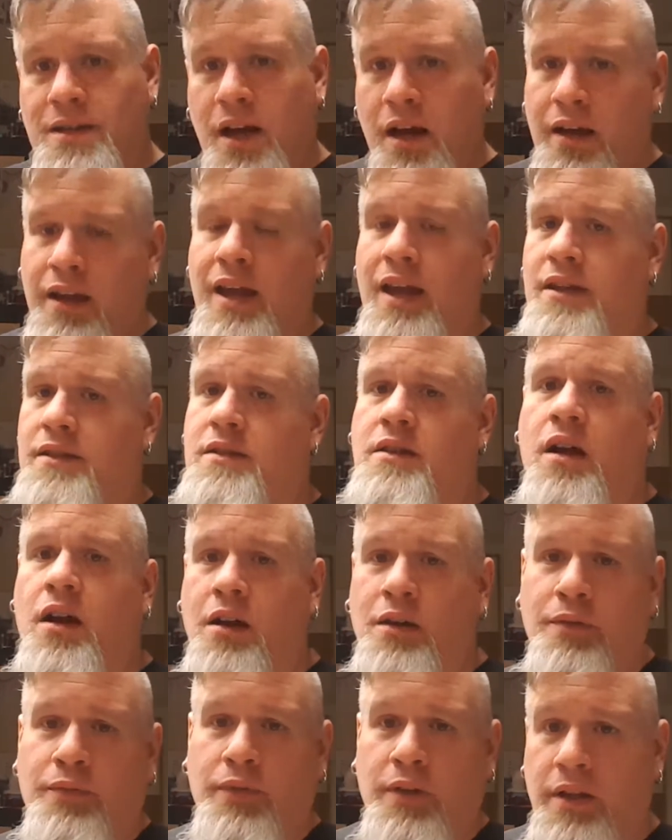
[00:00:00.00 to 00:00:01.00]
Duck has
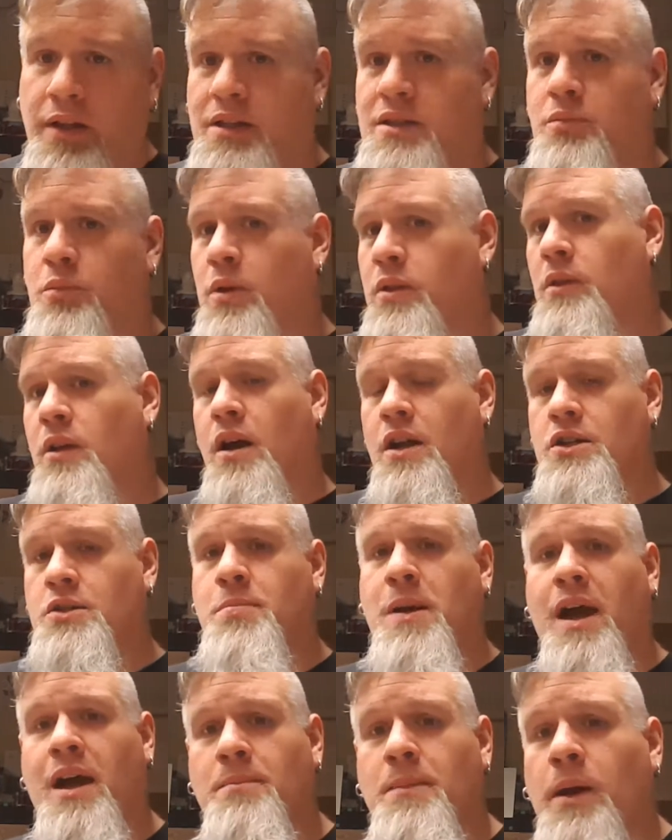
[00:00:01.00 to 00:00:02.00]
conflicts with
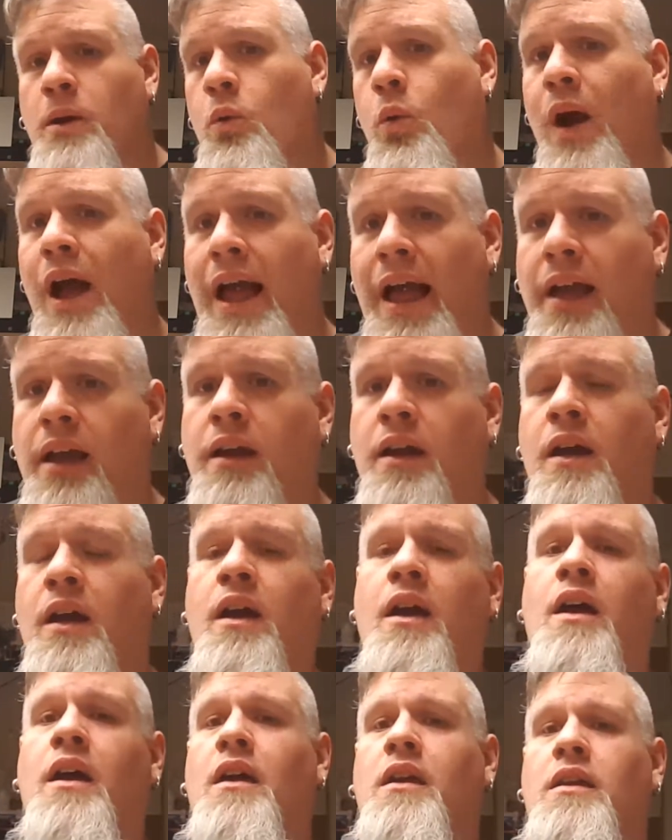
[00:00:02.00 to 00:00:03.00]
Launchpad McQuack.
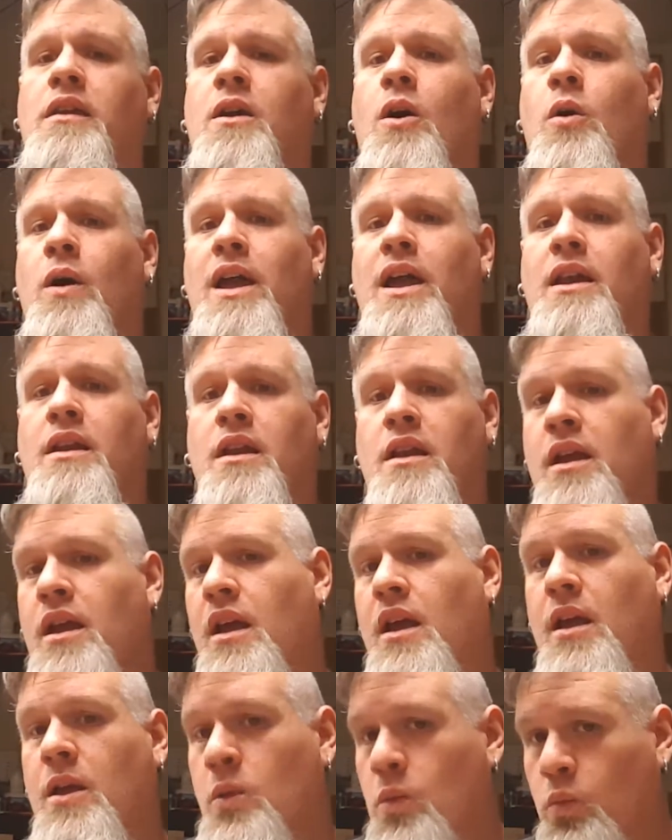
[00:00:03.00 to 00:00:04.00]
It
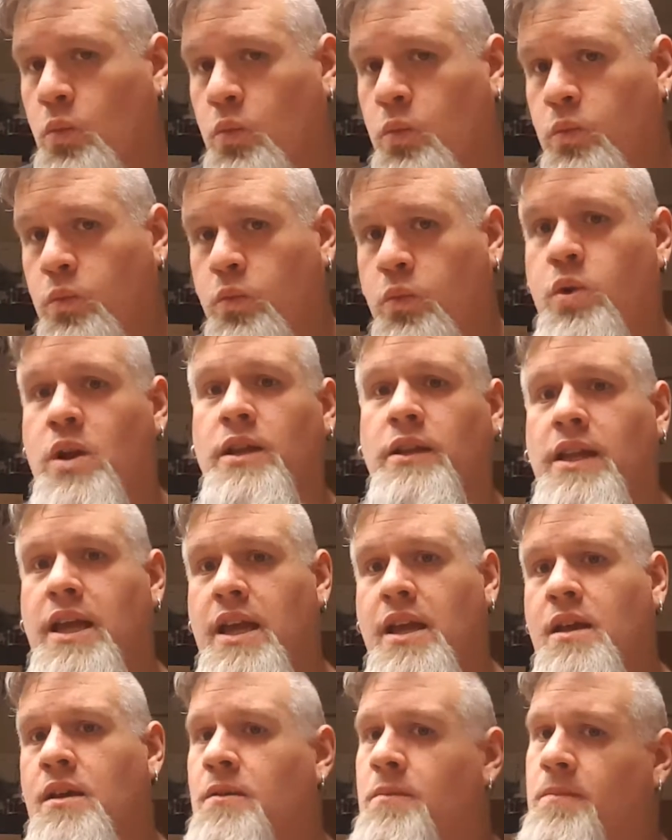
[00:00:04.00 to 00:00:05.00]

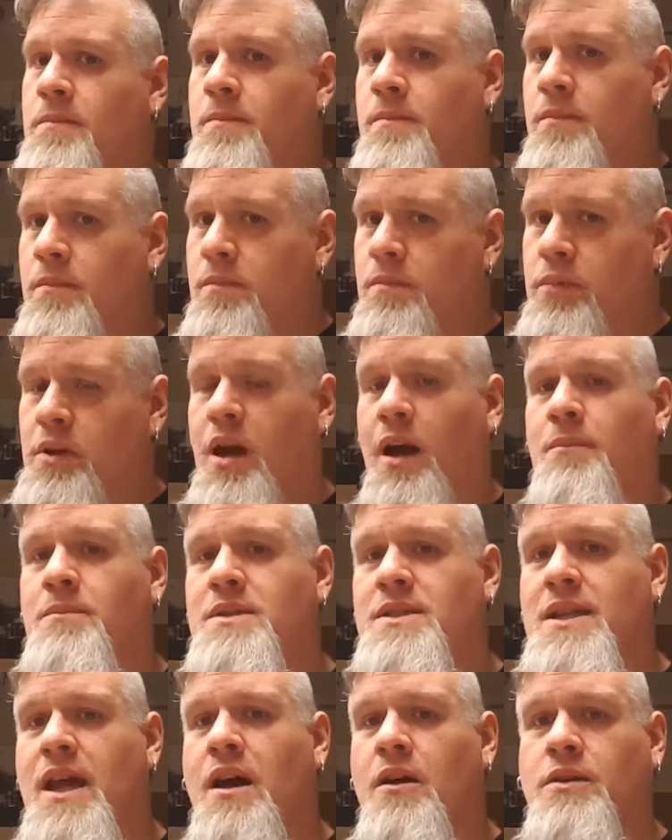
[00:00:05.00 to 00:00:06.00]
really
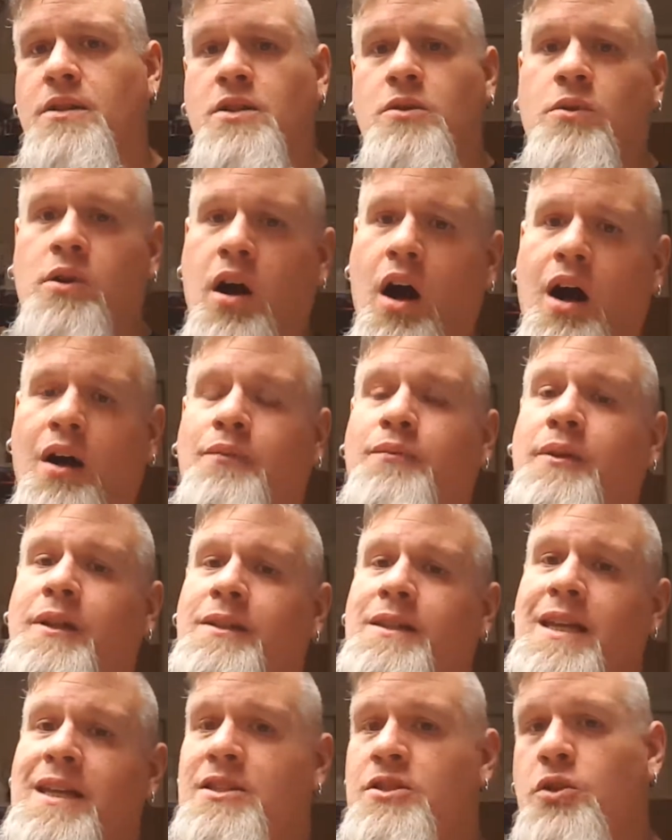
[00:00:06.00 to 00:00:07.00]
comes down to
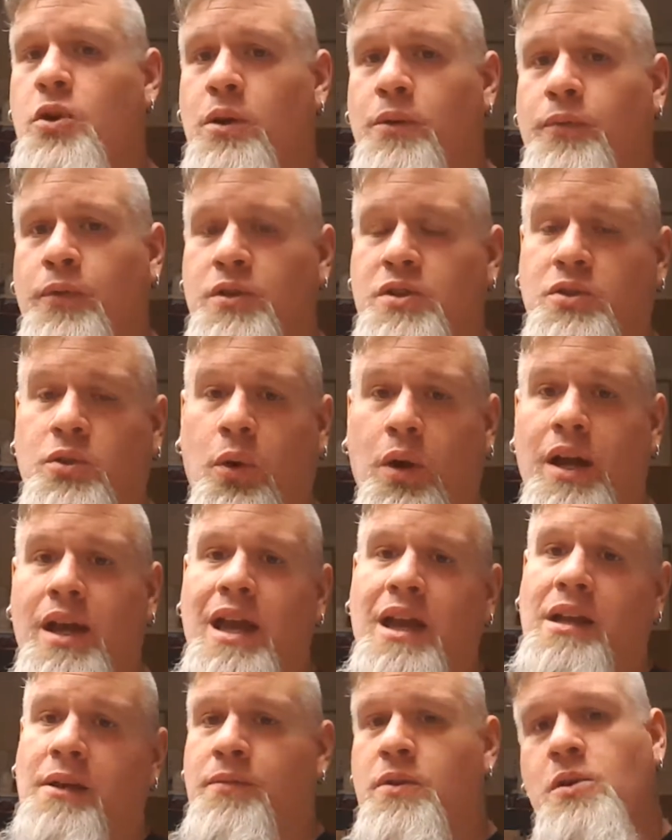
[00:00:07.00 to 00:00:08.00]
conflict is good for story.
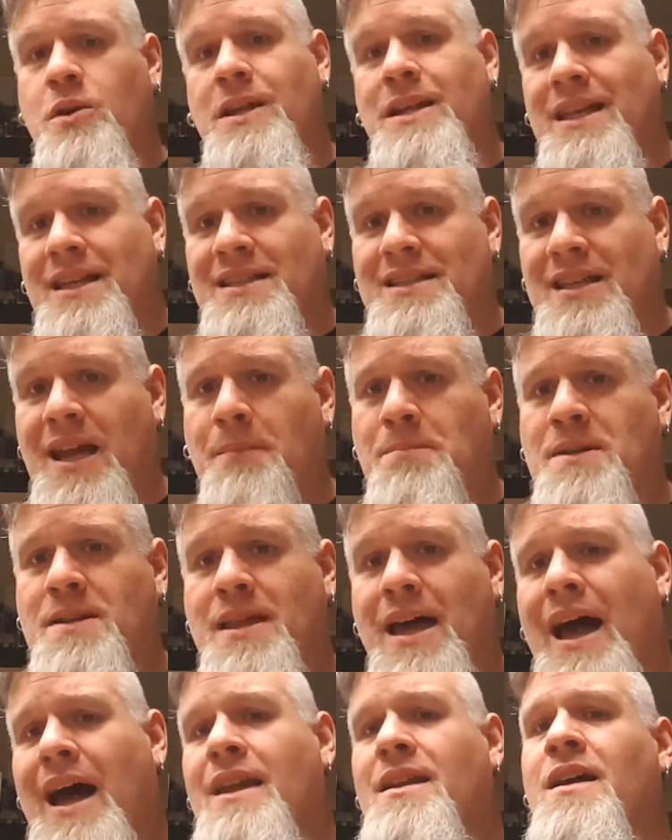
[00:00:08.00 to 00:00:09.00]
And if you can accept
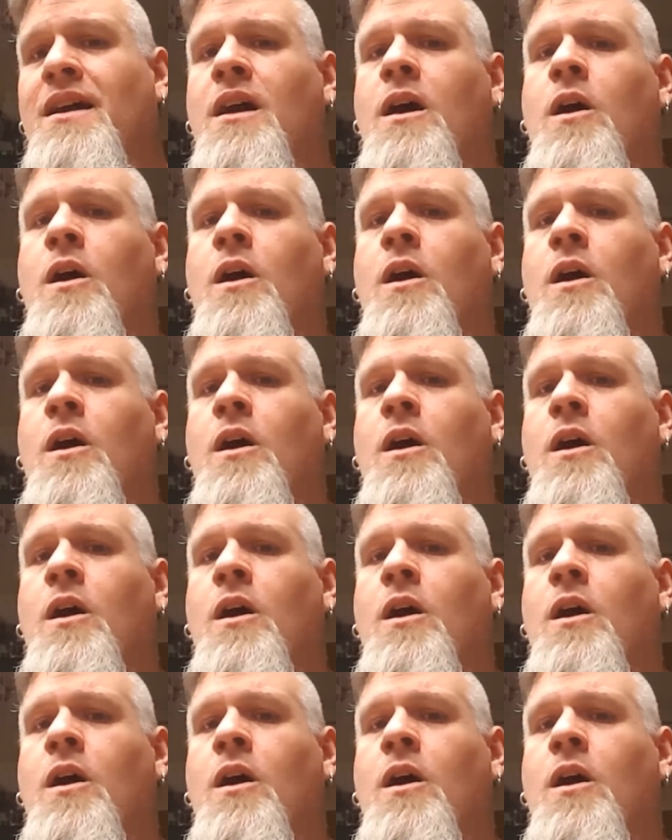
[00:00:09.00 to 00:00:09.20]
that,